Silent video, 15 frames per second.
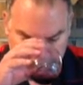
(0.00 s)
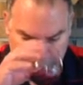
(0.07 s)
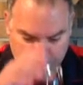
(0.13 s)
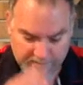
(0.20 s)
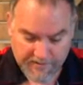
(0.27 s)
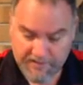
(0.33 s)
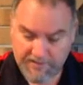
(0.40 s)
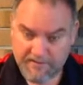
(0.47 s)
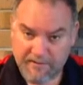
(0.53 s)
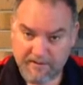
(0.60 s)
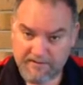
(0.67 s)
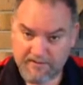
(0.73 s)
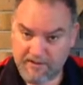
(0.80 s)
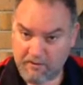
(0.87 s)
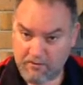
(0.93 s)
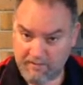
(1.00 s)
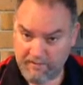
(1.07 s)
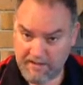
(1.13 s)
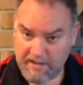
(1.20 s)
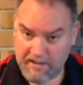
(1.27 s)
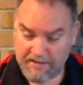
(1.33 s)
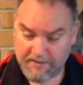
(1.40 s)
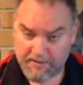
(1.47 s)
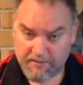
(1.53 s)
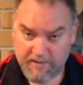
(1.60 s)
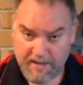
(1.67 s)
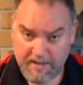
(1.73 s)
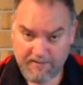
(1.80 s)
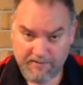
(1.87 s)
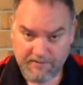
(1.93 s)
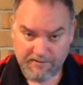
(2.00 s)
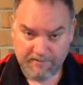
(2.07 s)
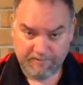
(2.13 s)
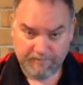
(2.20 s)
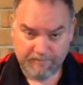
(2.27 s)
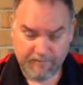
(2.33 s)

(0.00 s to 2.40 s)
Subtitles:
So this is a single vineyard Shiraz.